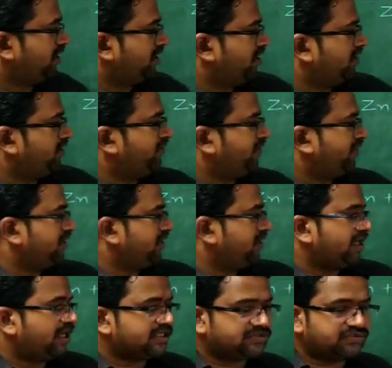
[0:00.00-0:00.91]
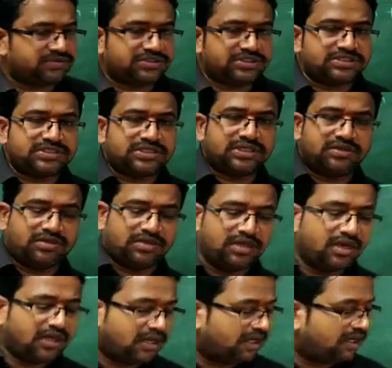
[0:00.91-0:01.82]
identify the gas which is
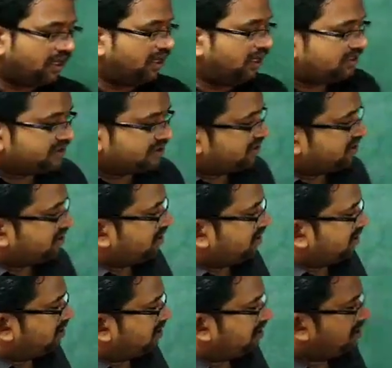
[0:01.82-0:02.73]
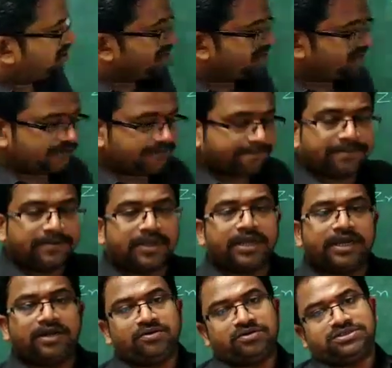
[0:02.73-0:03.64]
released here is
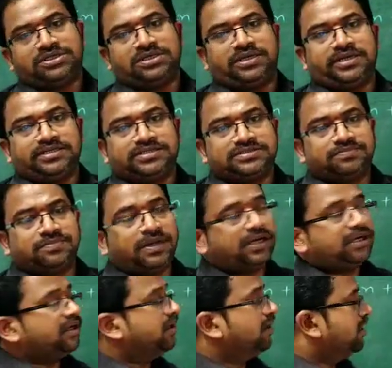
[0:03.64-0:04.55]
hydrogen gas. But